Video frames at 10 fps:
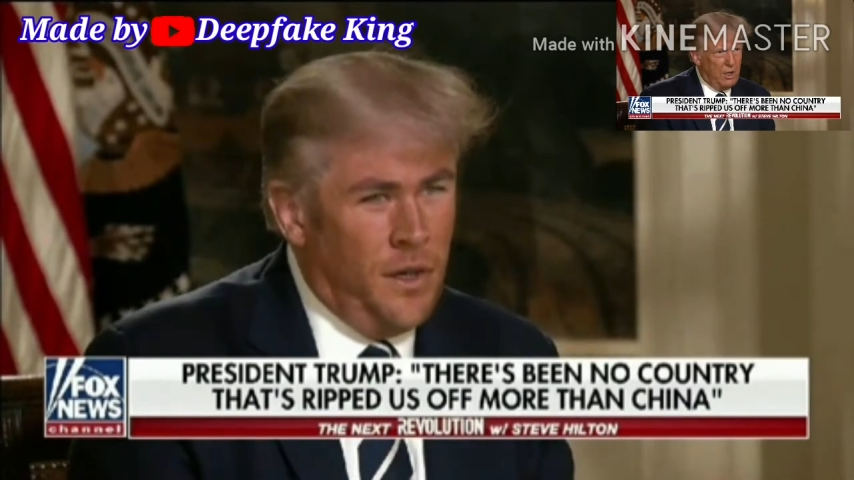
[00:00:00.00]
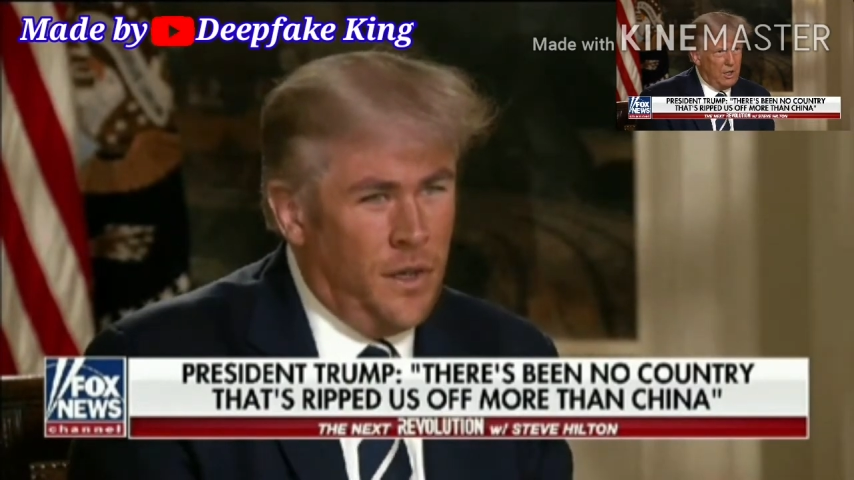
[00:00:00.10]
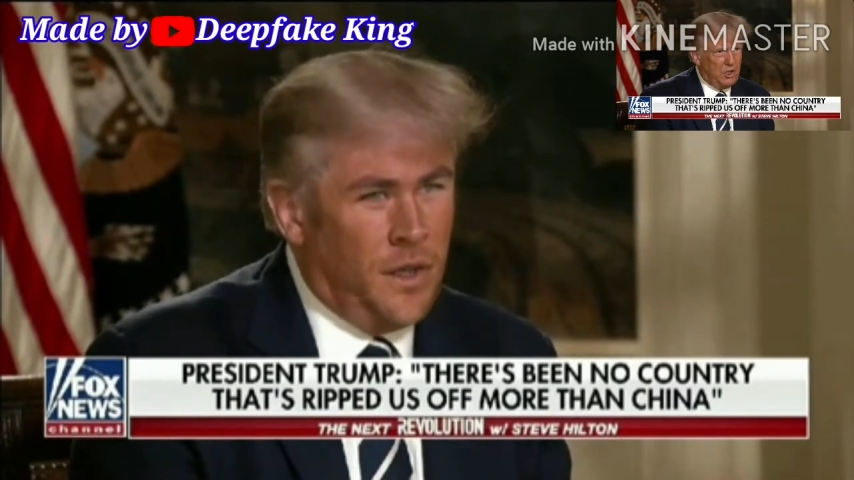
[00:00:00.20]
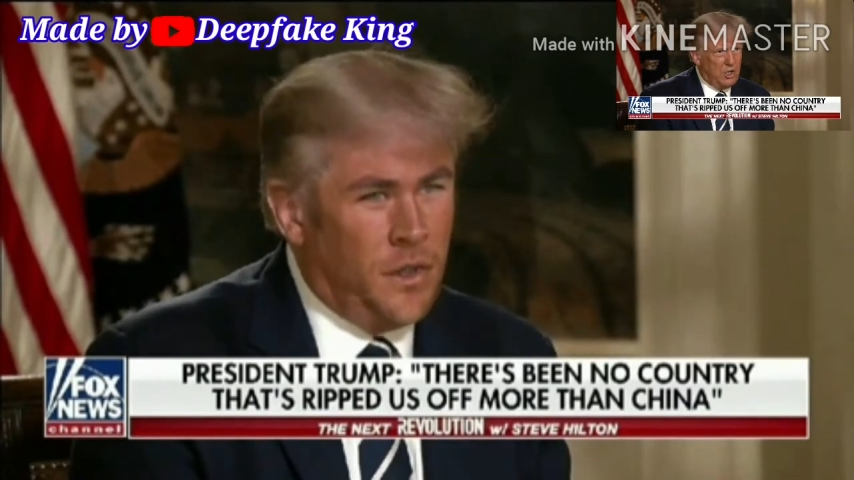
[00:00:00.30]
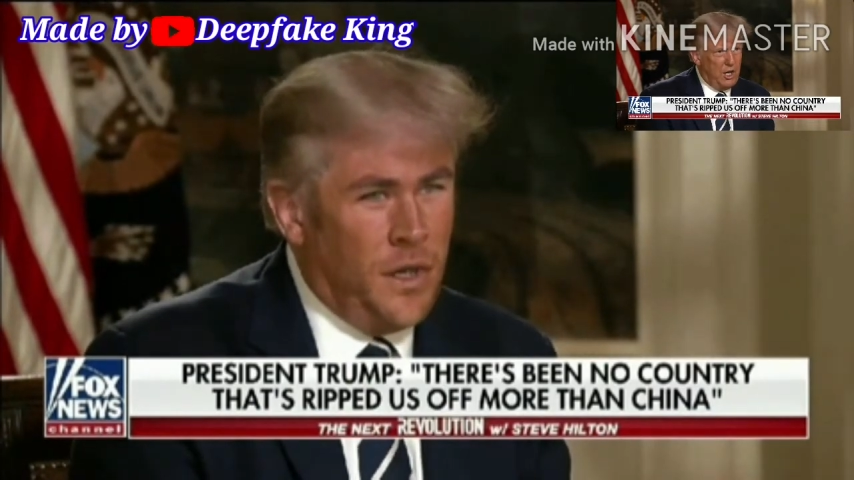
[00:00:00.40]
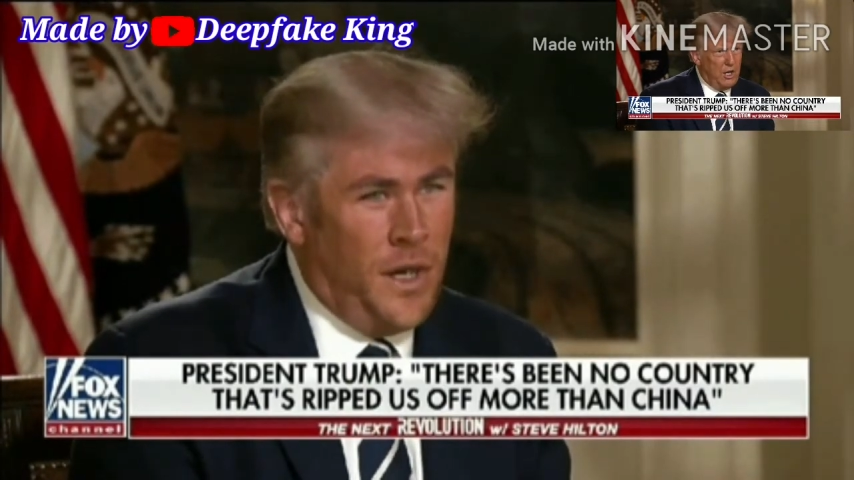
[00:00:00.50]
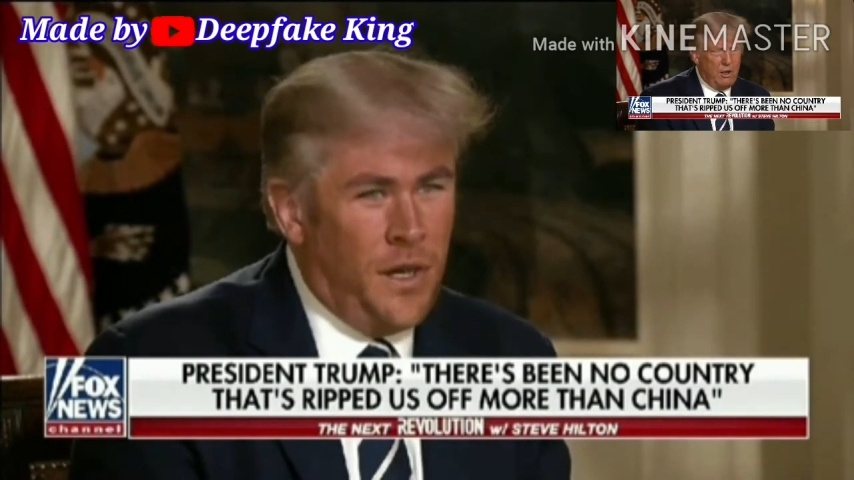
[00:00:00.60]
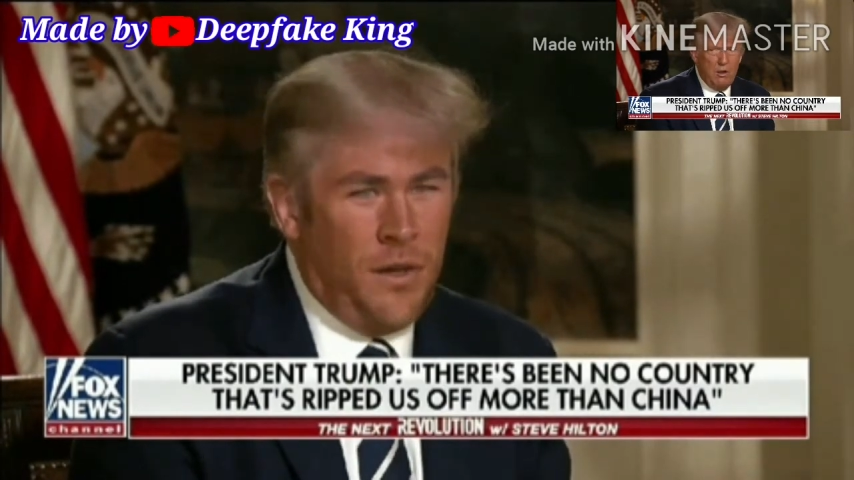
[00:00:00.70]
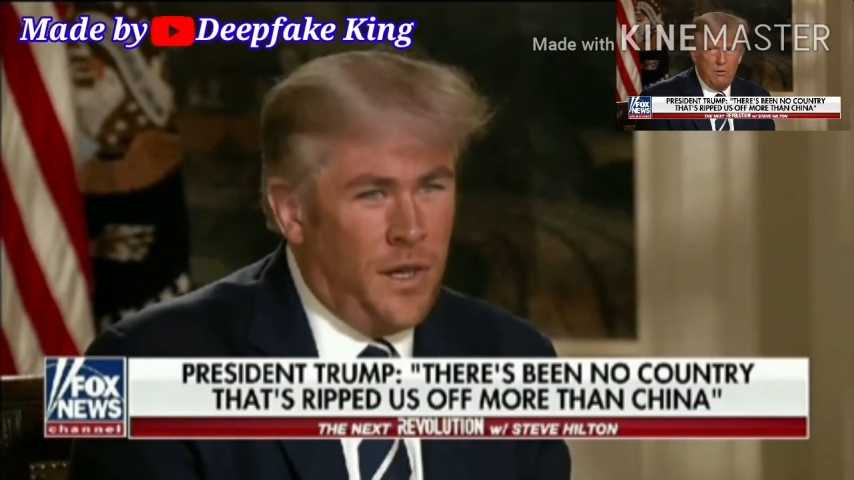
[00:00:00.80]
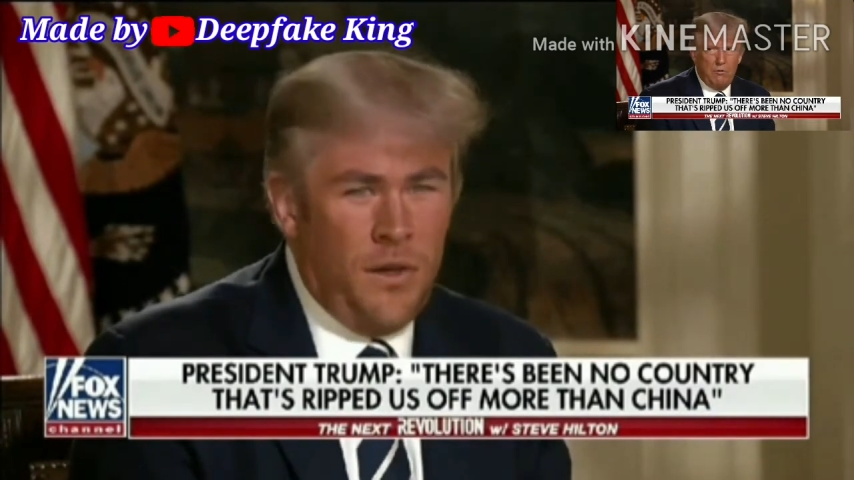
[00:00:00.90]
like
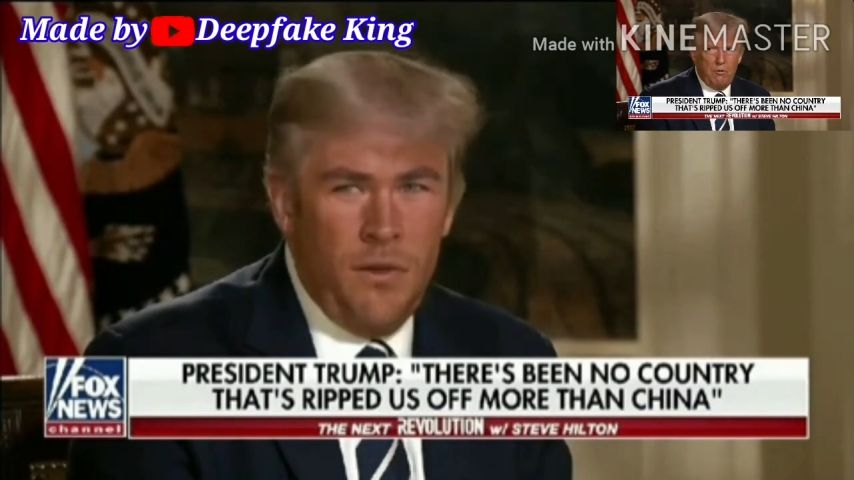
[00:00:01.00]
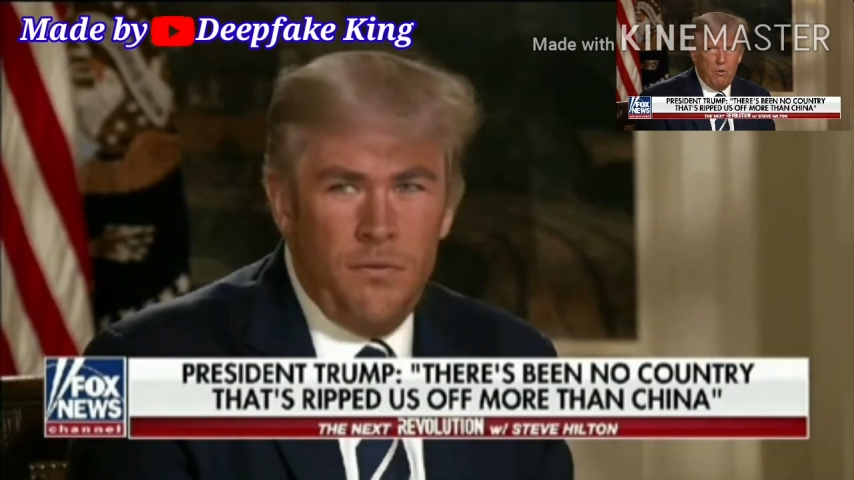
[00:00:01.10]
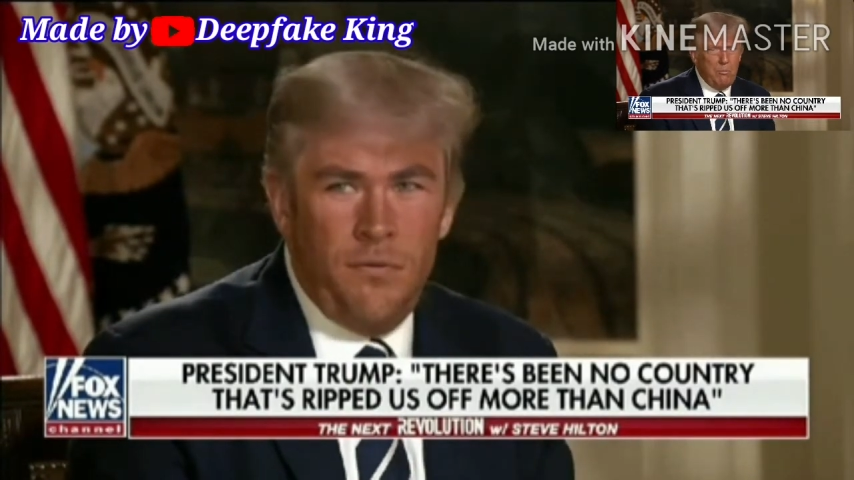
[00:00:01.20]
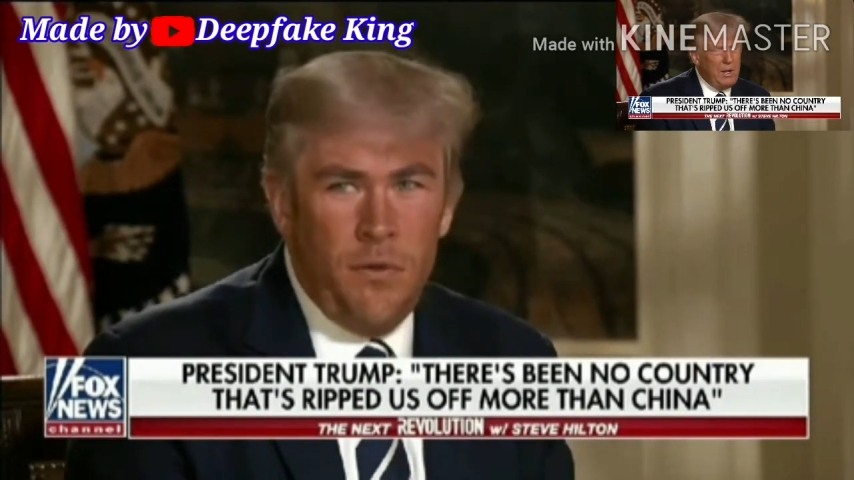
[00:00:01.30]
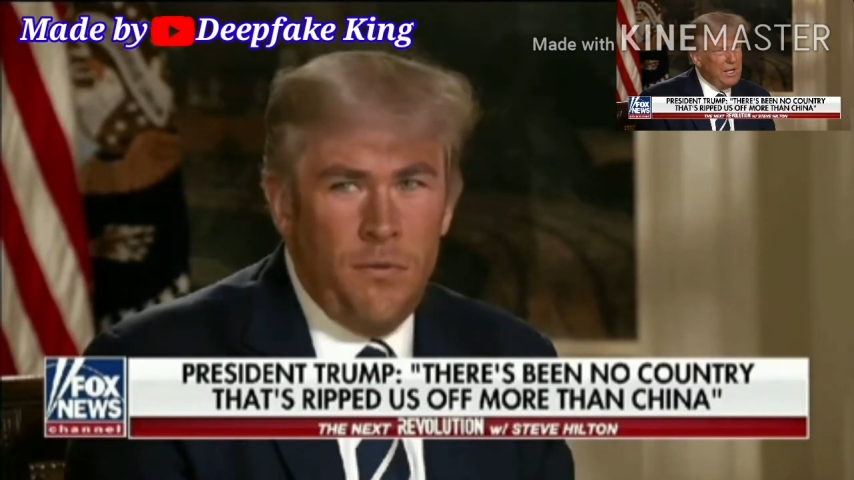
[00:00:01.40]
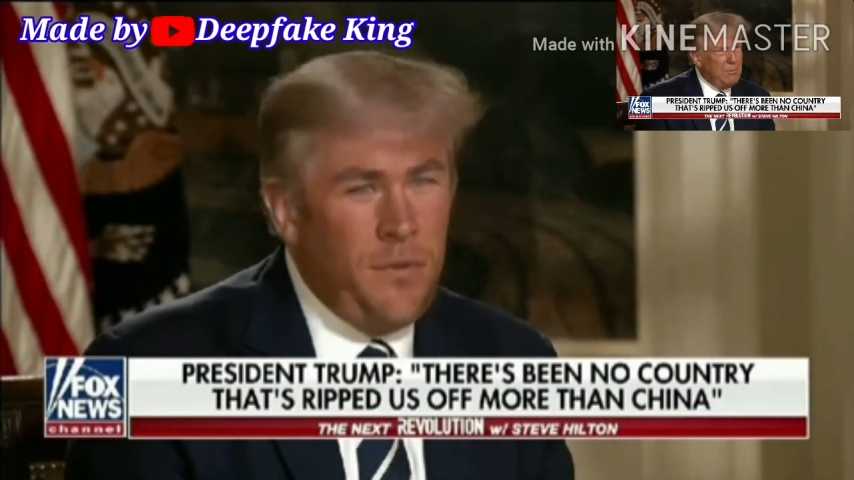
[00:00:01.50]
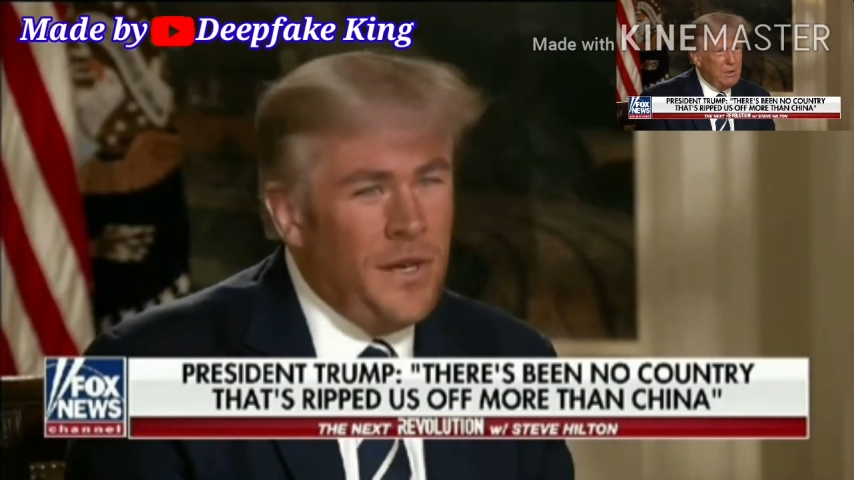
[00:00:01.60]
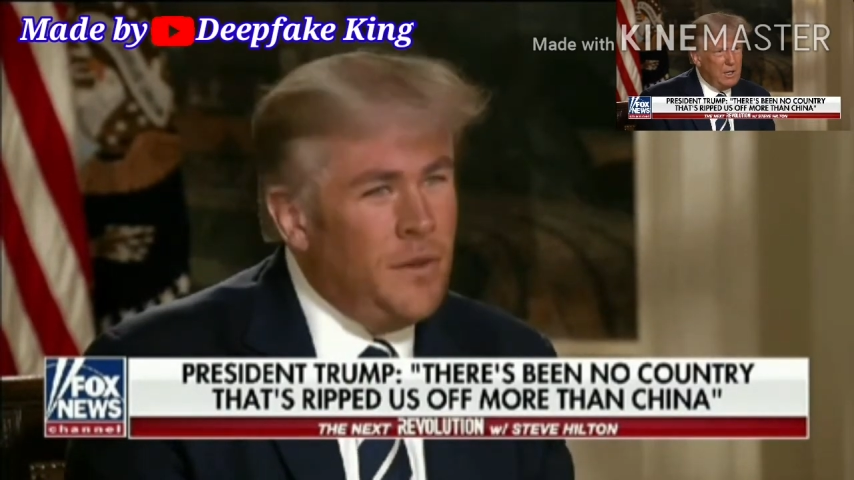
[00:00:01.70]
China for many,